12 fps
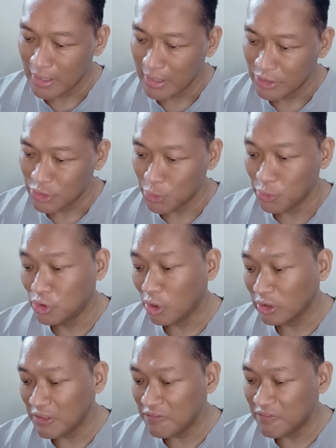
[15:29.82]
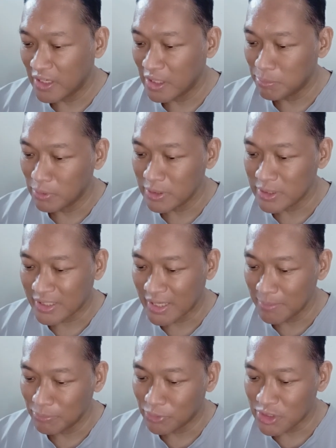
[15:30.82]
so Dottie Venables
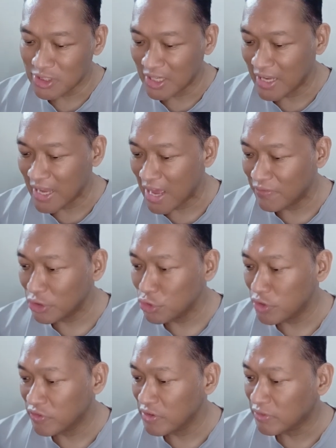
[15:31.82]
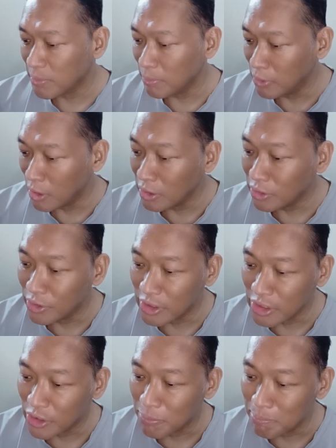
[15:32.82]
came to stay, having driven from London
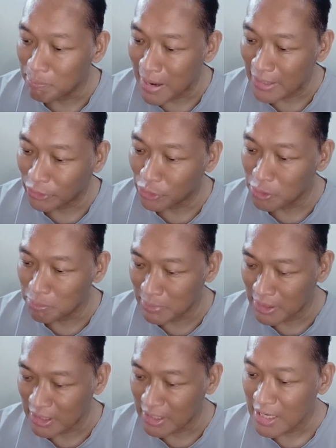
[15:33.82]
in her battered Mini.